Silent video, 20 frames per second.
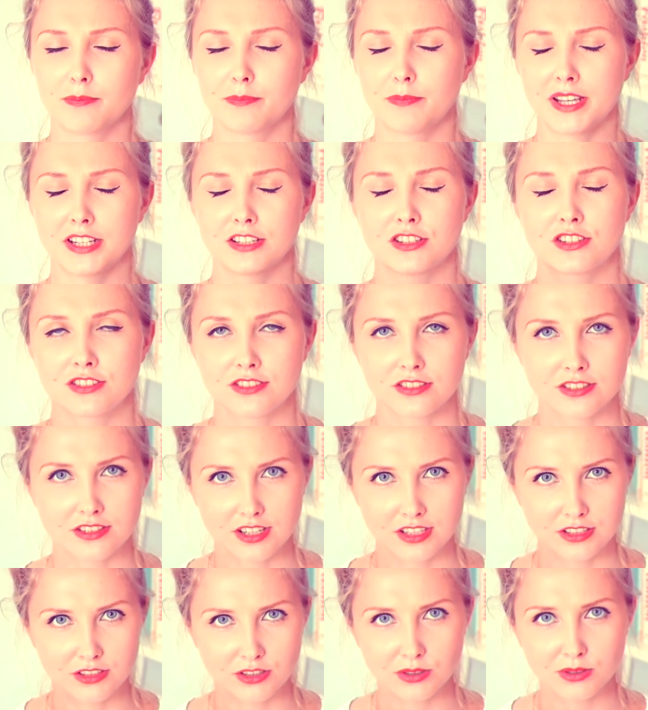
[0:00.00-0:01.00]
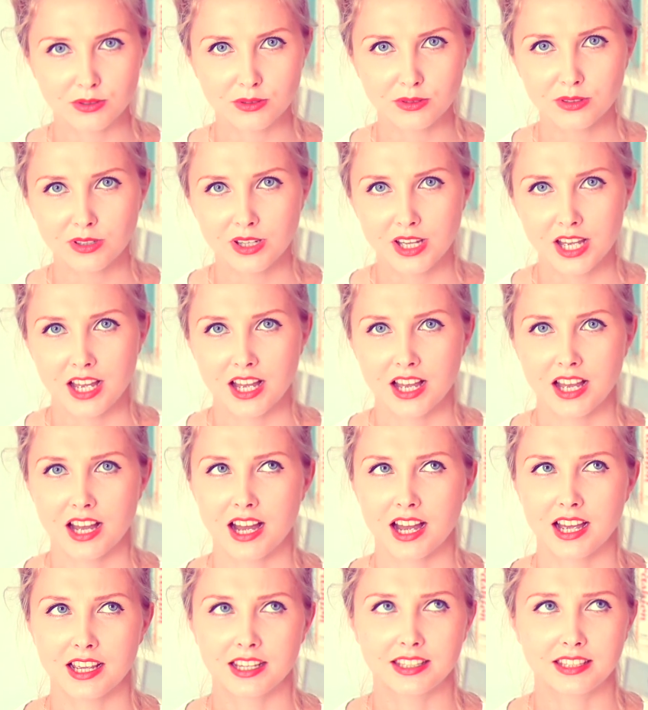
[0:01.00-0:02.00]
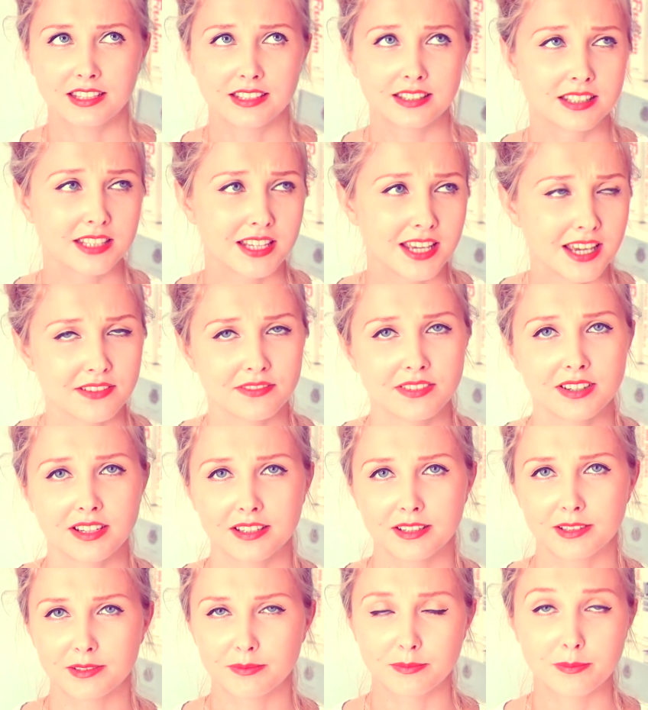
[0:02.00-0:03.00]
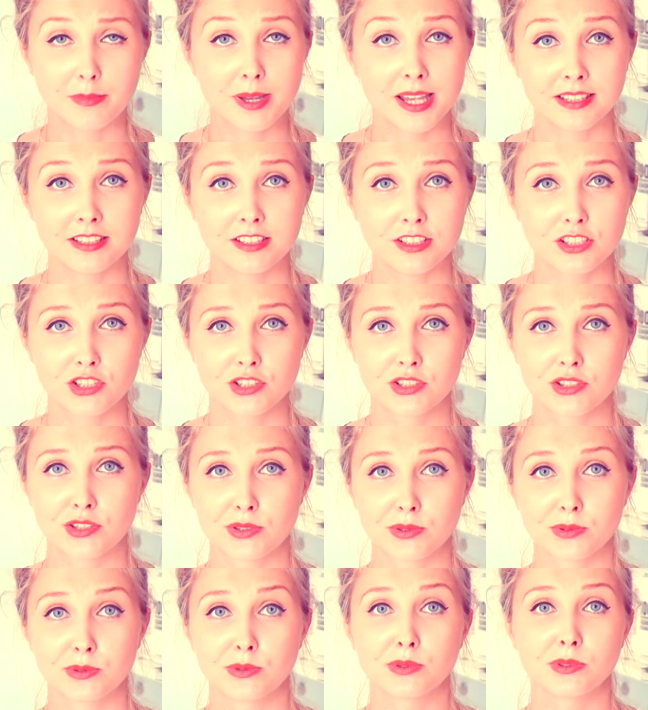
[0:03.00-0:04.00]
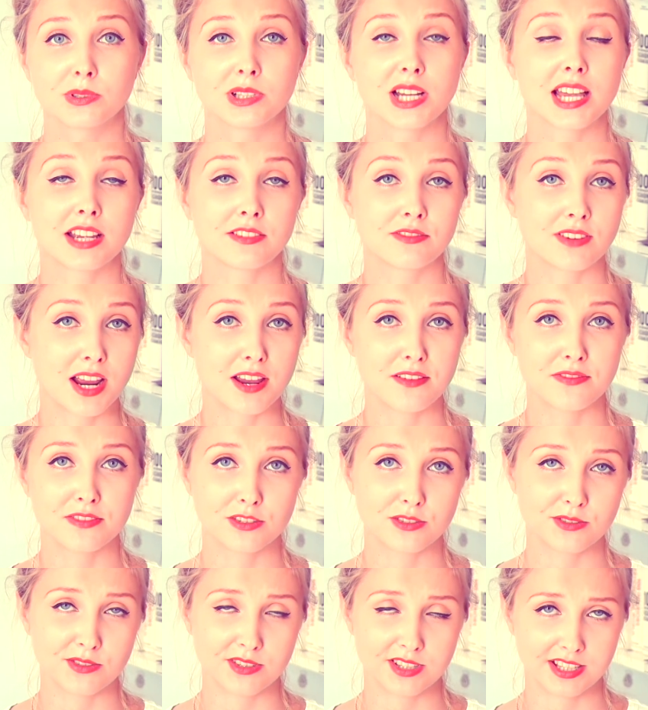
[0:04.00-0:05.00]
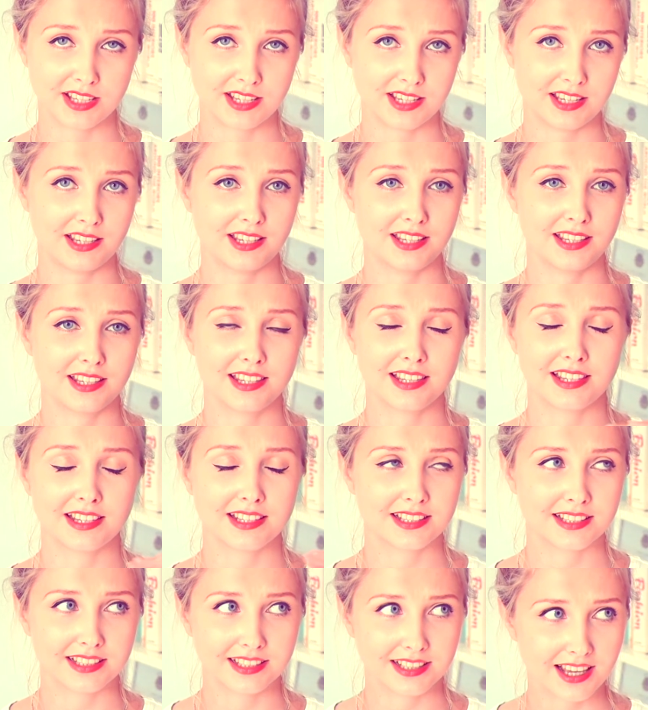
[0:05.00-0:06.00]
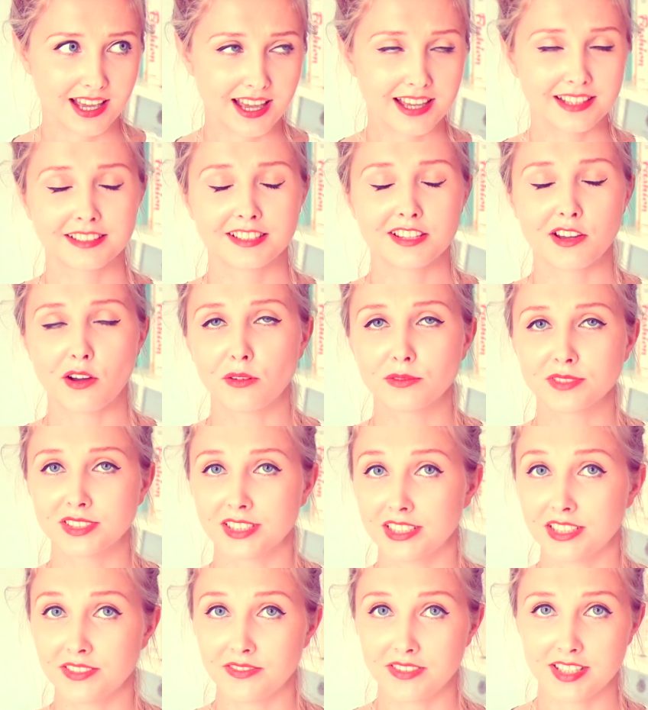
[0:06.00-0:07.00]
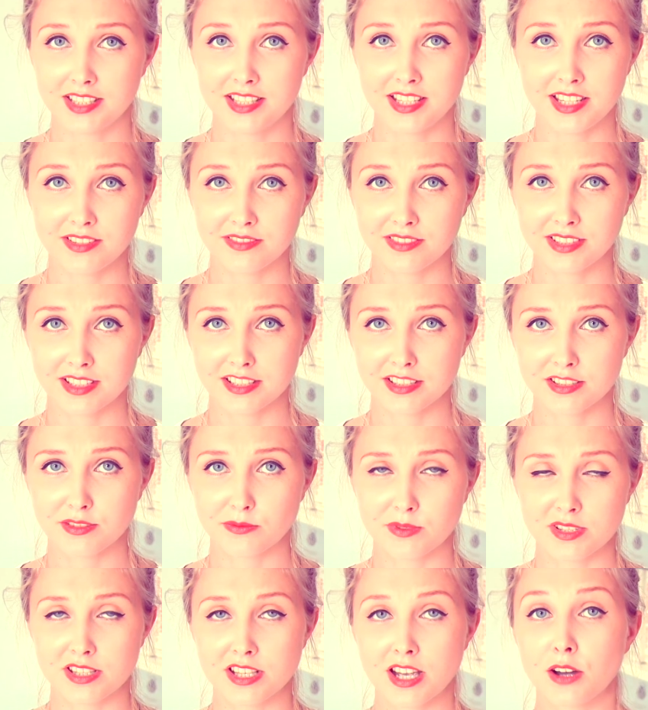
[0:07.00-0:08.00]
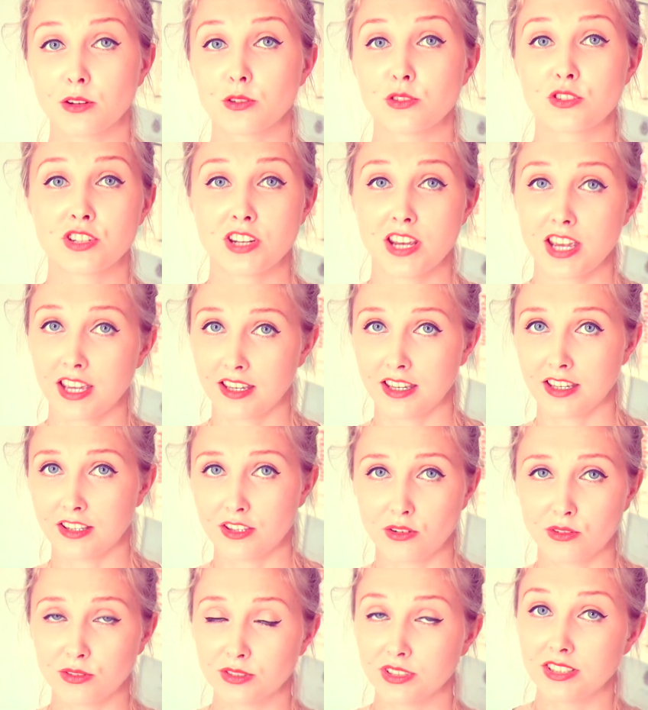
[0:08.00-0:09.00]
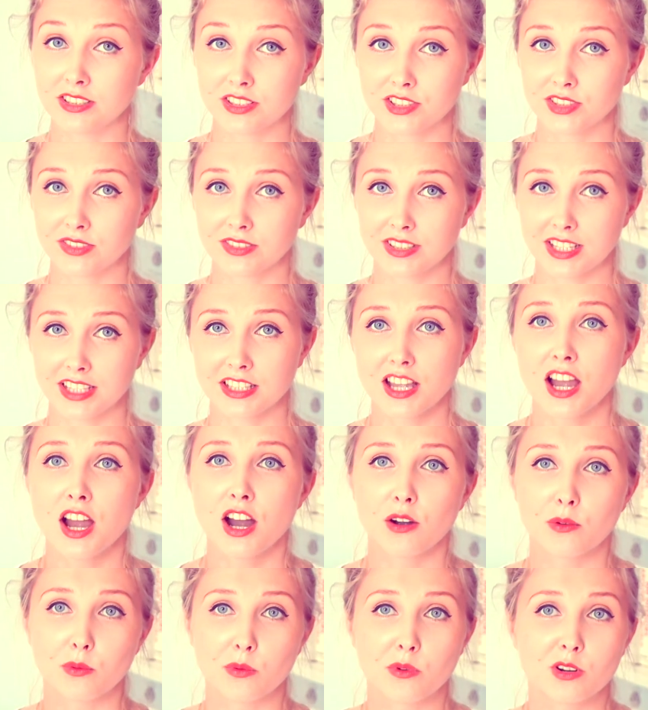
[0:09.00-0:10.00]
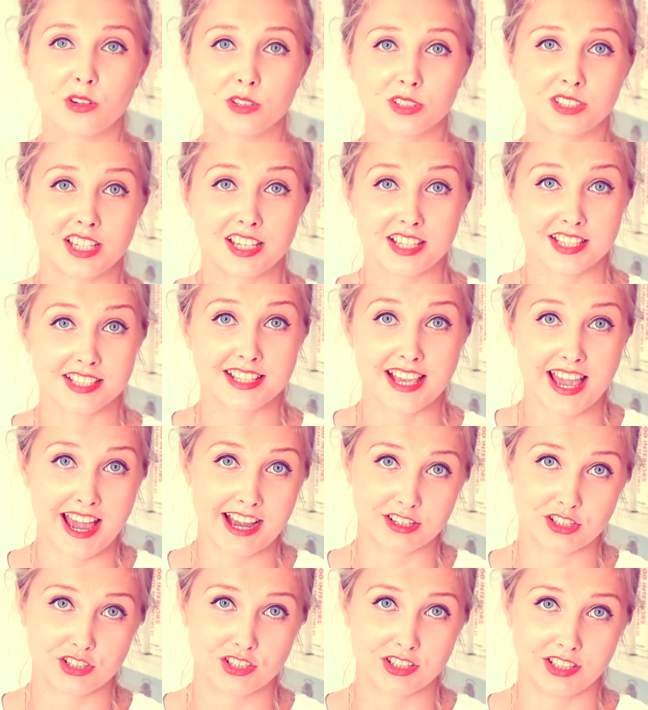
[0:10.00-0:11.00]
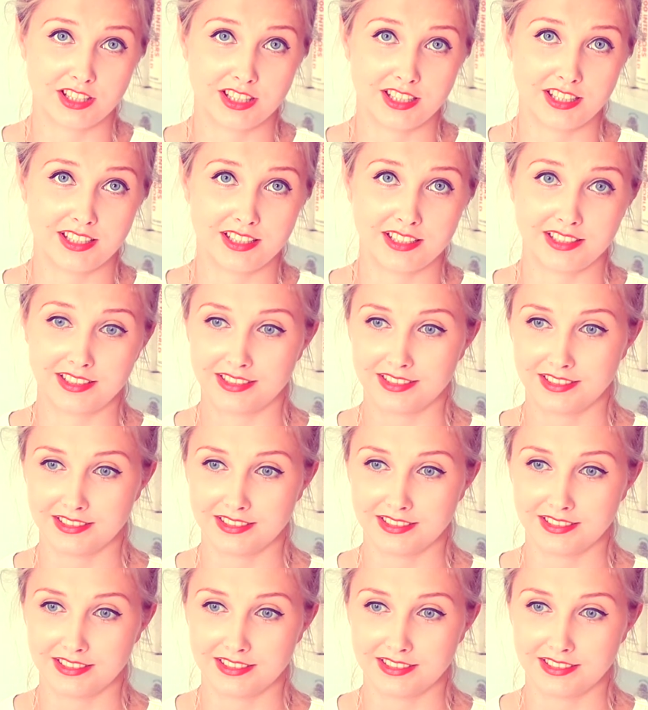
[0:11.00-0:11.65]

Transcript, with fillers: patience at all. I never managed to arrive to the end of the TV series without checking on internet what is actually